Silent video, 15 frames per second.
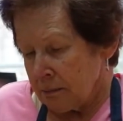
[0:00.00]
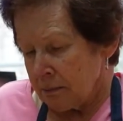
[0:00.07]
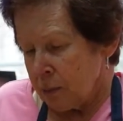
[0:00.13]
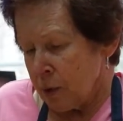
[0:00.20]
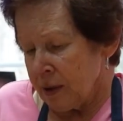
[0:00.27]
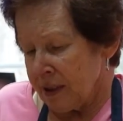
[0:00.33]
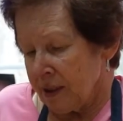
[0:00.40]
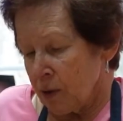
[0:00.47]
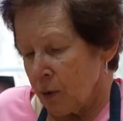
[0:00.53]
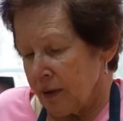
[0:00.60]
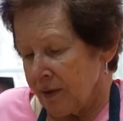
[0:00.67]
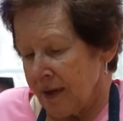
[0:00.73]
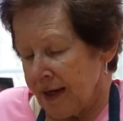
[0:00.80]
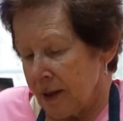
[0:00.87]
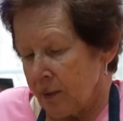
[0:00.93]
putting it on
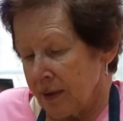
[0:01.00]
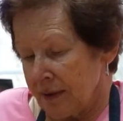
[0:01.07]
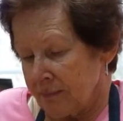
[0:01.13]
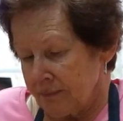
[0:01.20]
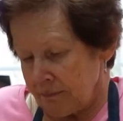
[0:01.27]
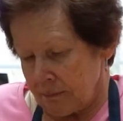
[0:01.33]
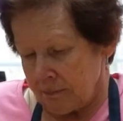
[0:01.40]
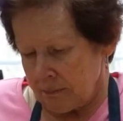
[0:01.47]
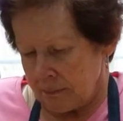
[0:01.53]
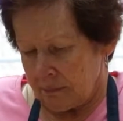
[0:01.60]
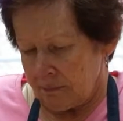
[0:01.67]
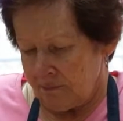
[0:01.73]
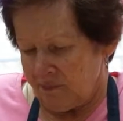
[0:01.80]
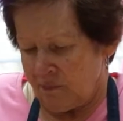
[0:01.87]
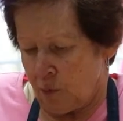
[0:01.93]
there and
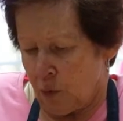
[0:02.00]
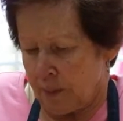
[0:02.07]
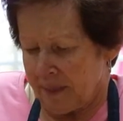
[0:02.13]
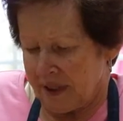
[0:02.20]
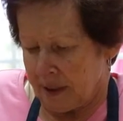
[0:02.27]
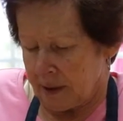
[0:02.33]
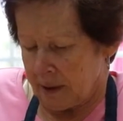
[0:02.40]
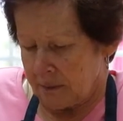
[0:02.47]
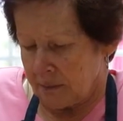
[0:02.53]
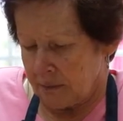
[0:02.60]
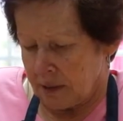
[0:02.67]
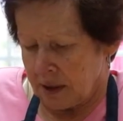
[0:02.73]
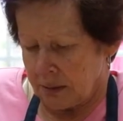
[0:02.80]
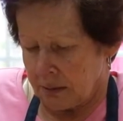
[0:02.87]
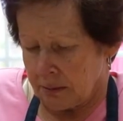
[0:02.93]
forming it
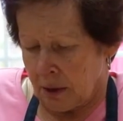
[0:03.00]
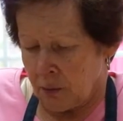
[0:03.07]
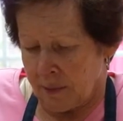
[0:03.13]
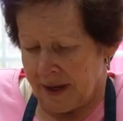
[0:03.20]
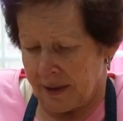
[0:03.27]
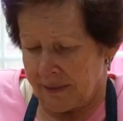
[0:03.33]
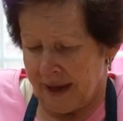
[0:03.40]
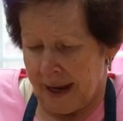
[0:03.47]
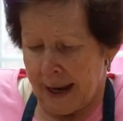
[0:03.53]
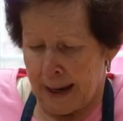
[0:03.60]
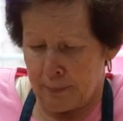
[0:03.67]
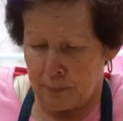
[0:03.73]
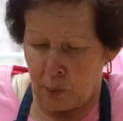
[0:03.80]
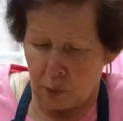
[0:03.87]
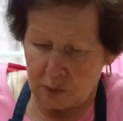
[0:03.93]
around the
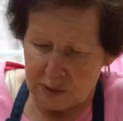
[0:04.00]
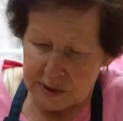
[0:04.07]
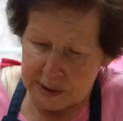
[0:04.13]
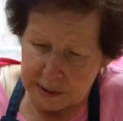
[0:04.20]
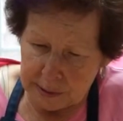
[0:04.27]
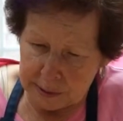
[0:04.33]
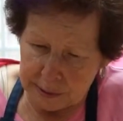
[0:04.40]
apples.